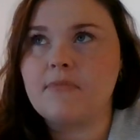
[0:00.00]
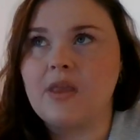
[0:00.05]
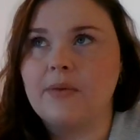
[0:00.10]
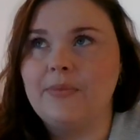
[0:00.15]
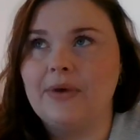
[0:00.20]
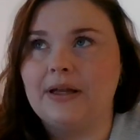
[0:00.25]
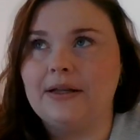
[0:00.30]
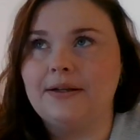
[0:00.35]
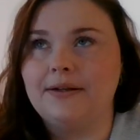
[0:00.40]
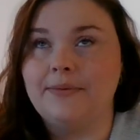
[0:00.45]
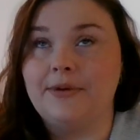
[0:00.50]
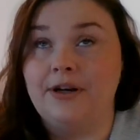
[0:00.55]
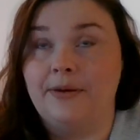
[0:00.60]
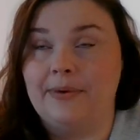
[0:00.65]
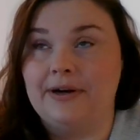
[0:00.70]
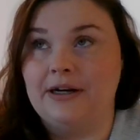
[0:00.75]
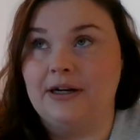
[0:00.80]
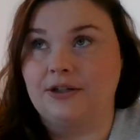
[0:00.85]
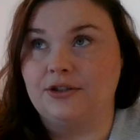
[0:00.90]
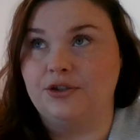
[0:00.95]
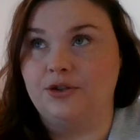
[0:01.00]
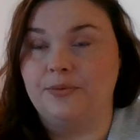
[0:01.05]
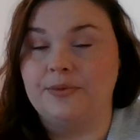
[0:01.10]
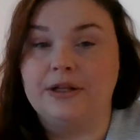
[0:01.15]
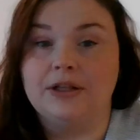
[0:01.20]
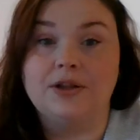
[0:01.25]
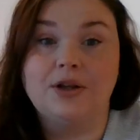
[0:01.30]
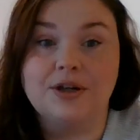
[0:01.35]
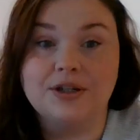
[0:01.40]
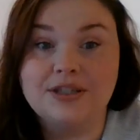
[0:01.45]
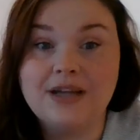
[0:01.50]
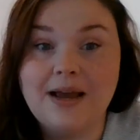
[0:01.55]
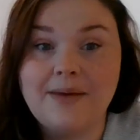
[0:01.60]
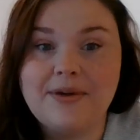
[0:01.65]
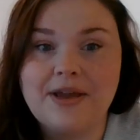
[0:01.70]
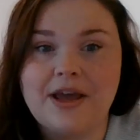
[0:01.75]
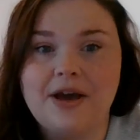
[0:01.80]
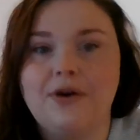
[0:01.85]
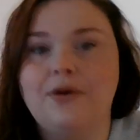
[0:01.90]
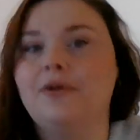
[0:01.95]
But, you know, my doctor told me a long time
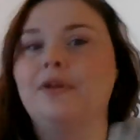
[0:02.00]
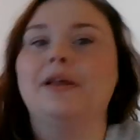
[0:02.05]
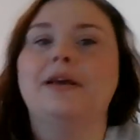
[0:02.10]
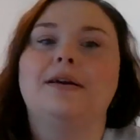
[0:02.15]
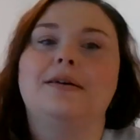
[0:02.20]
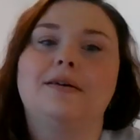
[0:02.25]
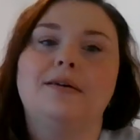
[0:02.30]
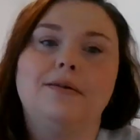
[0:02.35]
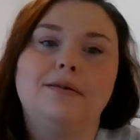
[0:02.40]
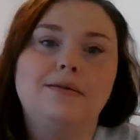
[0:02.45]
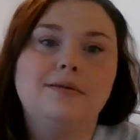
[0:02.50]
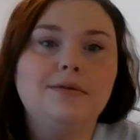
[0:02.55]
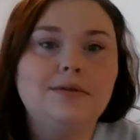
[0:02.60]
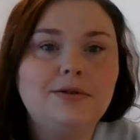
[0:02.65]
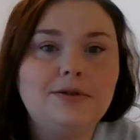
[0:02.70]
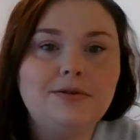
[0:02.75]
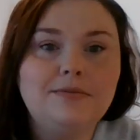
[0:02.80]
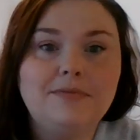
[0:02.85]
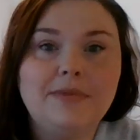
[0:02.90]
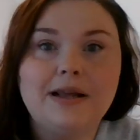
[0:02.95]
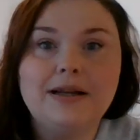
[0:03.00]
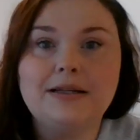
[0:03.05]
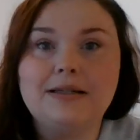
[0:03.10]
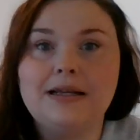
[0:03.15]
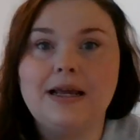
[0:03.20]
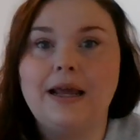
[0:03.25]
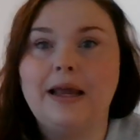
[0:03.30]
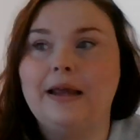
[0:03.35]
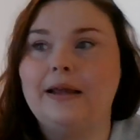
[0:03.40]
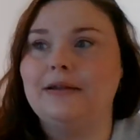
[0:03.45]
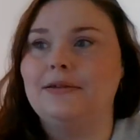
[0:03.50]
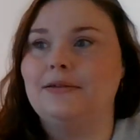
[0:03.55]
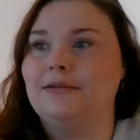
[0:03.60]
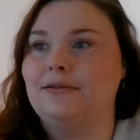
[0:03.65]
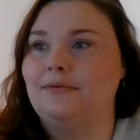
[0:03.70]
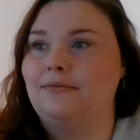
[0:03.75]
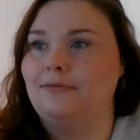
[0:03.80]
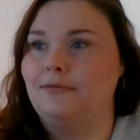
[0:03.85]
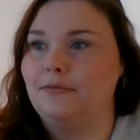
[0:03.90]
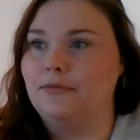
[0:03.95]
ago, like, meditate,
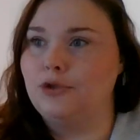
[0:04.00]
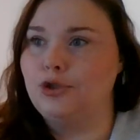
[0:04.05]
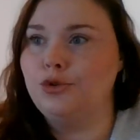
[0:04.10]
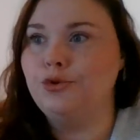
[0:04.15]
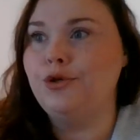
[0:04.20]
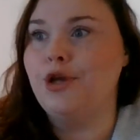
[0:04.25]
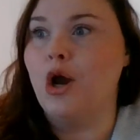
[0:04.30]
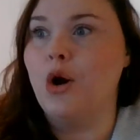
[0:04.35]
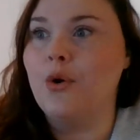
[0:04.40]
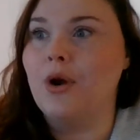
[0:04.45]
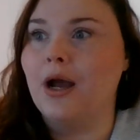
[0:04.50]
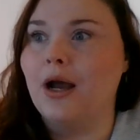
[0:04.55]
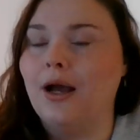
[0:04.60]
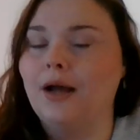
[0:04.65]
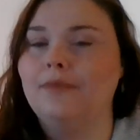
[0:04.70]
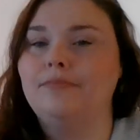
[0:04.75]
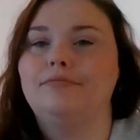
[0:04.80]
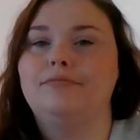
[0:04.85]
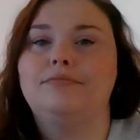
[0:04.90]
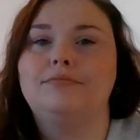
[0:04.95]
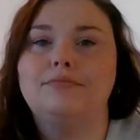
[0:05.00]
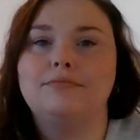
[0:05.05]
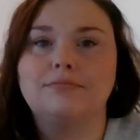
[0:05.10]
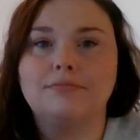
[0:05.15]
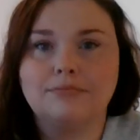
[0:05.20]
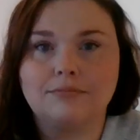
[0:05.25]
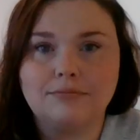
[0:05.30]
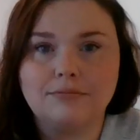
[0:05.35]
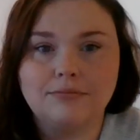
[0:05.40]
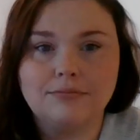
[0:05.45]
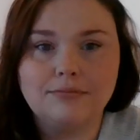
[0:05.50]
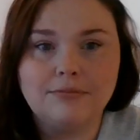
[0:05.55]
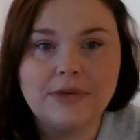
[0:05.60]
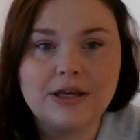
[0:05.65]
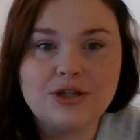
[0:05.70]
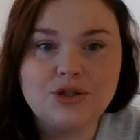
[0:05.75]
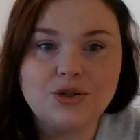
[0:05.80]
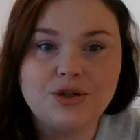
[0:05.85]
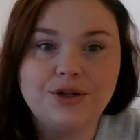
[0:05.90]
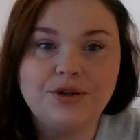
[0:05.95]
do yoga,
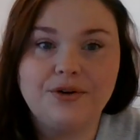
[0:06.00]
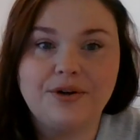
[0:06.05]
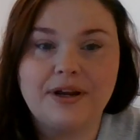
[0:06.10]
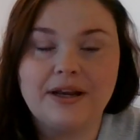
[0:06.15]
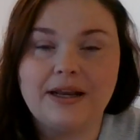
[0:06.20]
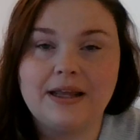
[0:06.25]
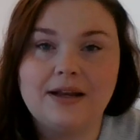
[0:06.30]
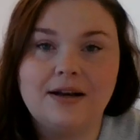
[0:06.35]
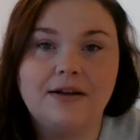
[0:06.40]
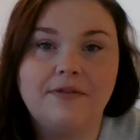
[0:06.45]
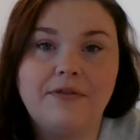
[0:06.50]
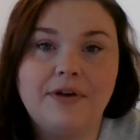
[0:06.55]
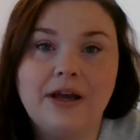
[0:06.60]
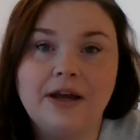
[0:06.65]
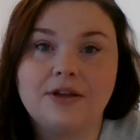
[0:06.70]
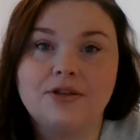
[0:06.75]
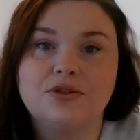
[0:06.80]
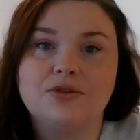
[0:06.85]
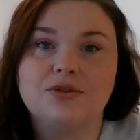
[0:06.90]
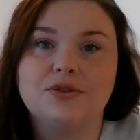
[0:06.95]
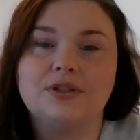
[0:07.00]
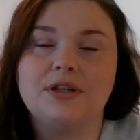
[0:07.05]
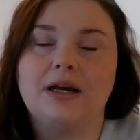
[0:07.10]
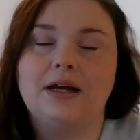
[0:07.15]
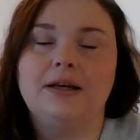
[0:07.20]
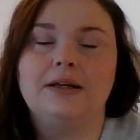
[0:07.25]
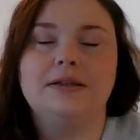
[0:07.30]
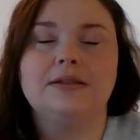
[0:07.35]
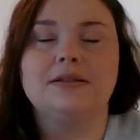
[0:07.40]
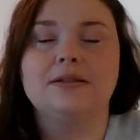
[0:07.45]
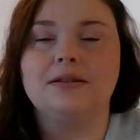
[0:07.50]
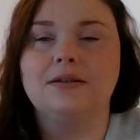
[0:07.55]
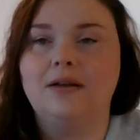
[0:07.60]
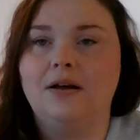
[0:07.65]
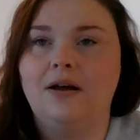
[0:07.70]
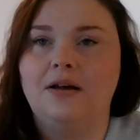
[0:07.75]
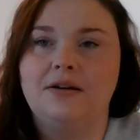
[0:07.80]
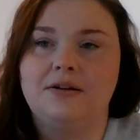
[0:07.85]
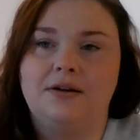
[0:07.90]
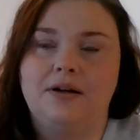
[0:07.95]
make sure you're getting enough exercise,
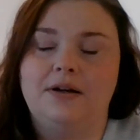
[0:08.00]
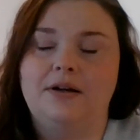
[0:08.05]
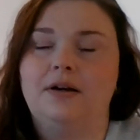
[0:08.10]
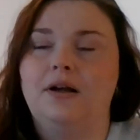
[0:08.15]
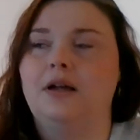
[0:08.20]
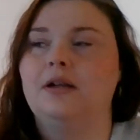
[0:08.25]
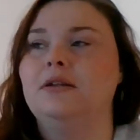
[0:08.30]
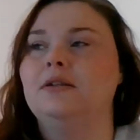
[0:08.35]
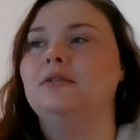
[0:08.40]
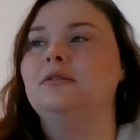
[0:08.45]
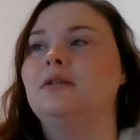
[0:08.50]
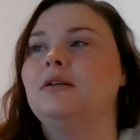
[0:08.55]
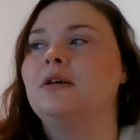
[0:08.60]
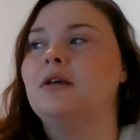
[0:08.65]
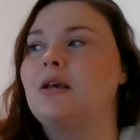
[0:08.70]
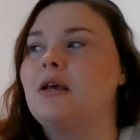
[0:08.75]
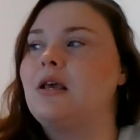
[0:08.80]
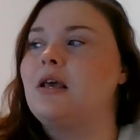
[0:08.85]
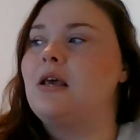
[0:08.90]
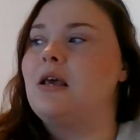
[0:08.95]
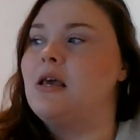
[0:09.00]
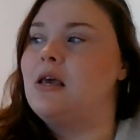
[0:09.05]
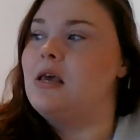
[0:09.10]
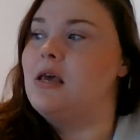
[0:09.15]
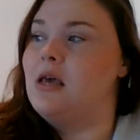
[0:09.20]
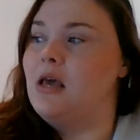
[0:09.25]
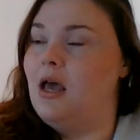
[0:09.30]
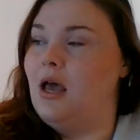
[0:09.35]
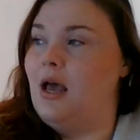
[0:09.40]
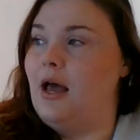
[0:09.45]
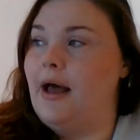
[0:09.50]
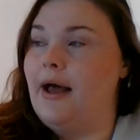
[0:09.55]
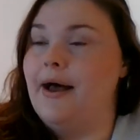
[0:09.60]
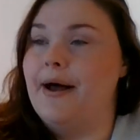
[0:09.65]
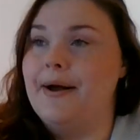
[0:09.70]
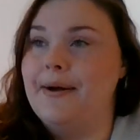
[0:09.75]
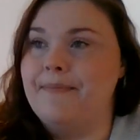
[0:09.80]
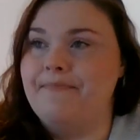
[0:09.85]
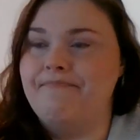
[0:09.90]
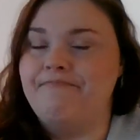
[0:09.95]
and
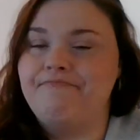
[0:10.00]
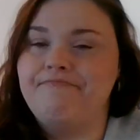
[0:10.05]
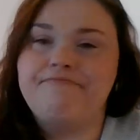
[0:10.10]
on.